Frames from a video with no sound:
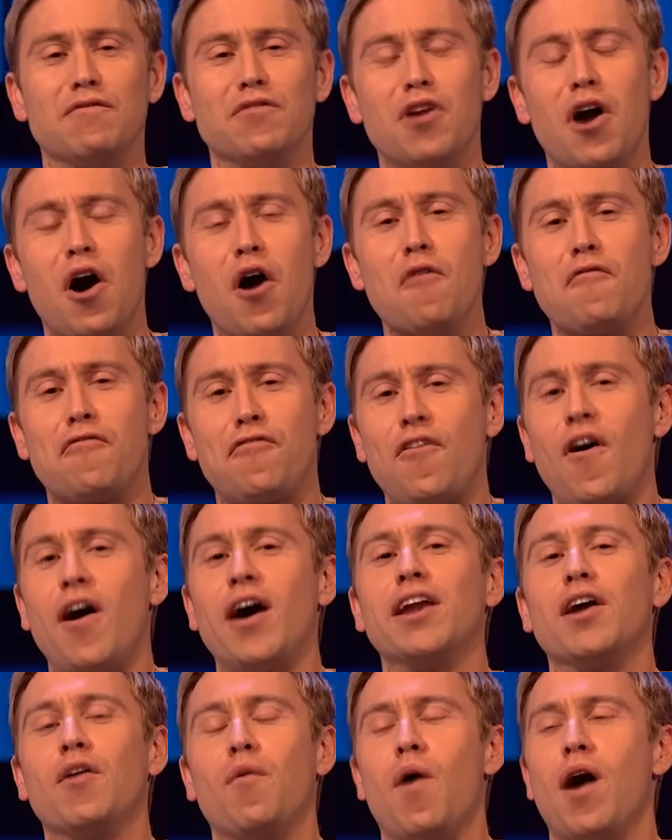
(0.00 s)
of no
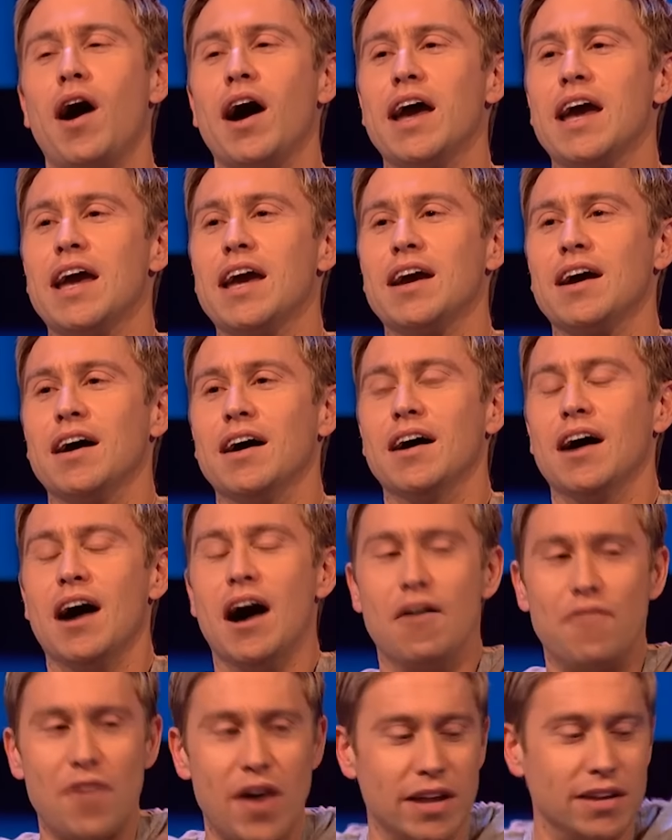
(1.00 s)
finer way
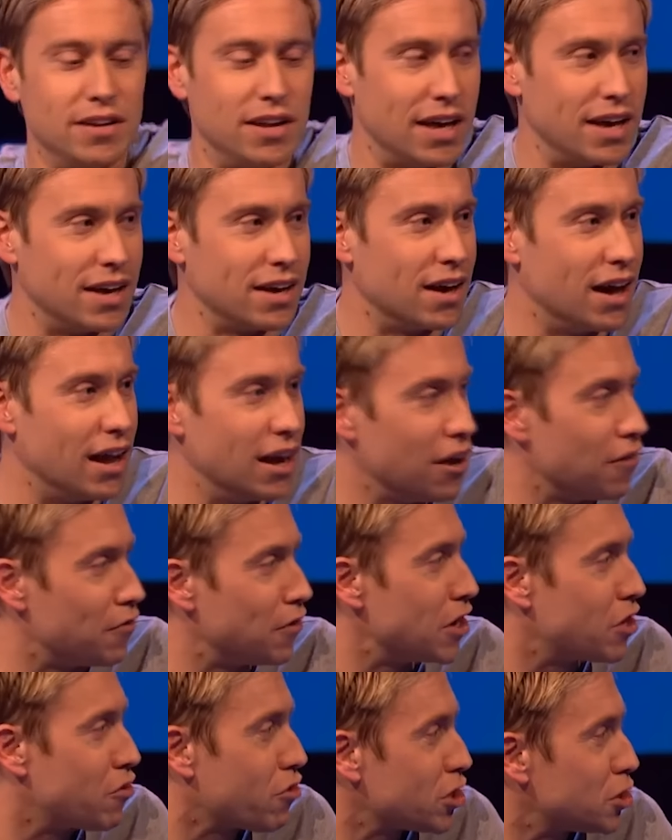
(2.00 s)
of ending a
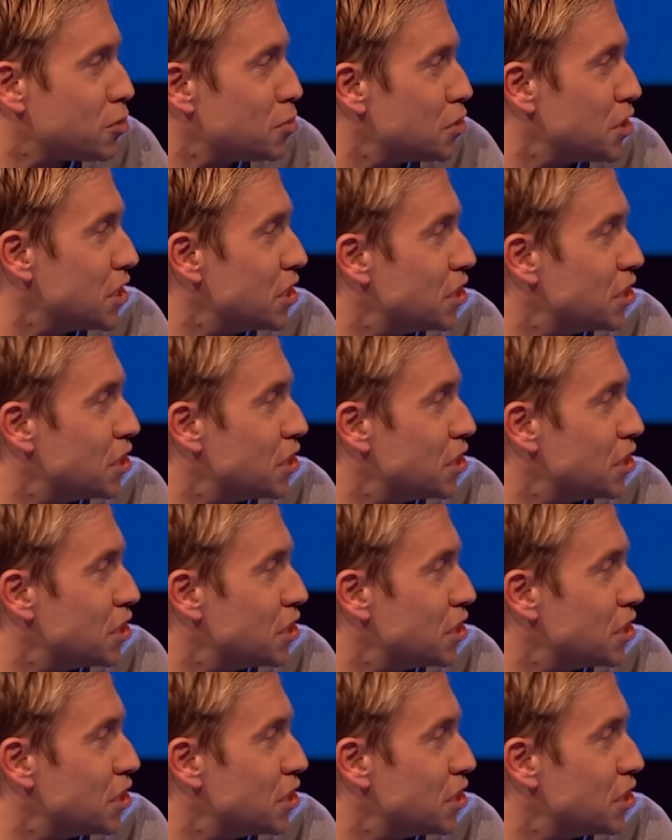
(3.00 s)
lovely Christmas